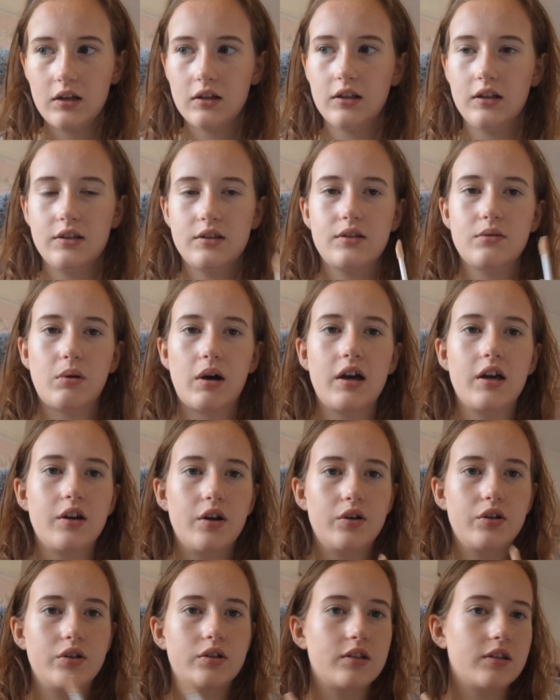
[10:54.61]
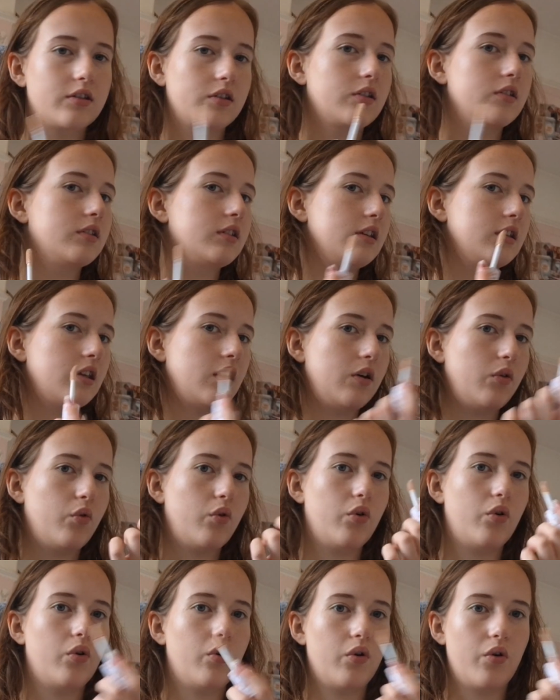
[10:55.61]
This is why I don't use this concealer
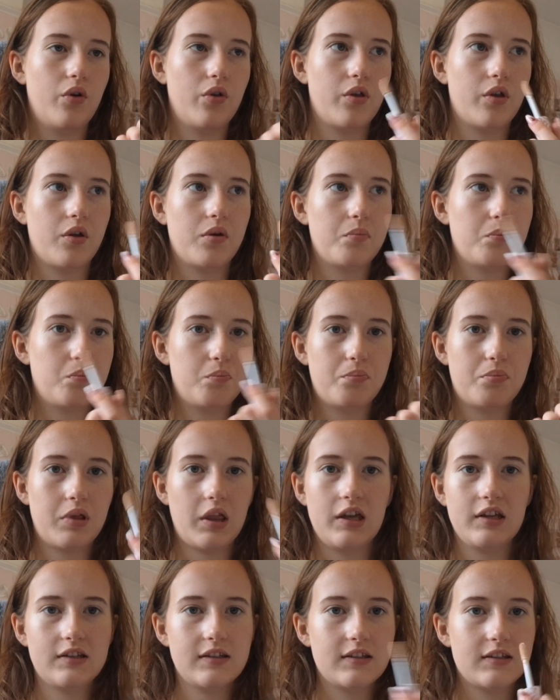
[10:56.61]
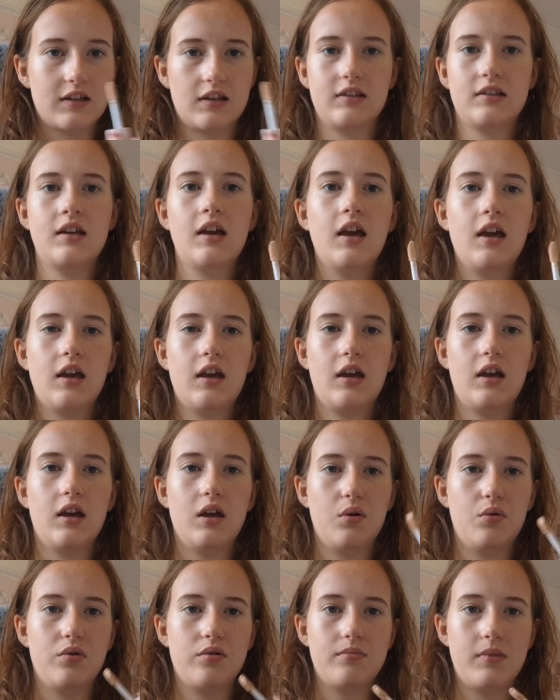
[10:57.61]
other places because
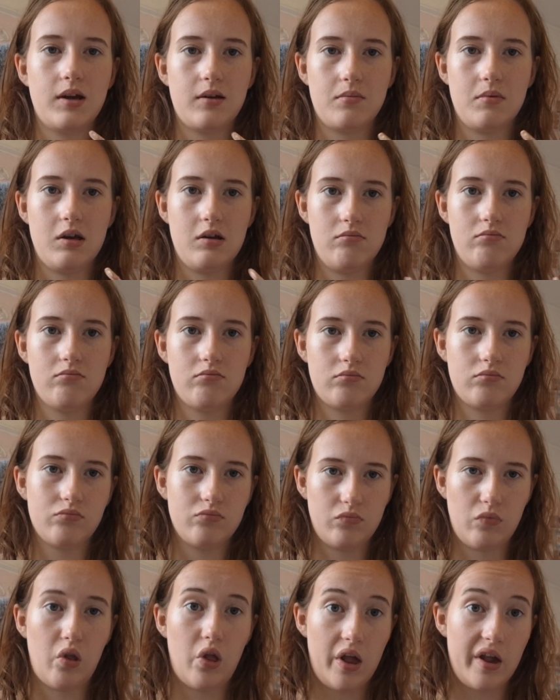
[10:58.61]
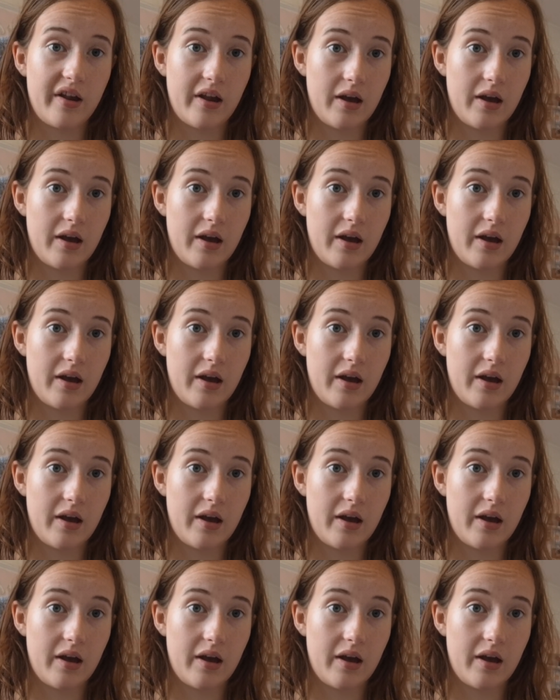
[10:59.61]
it would make me more like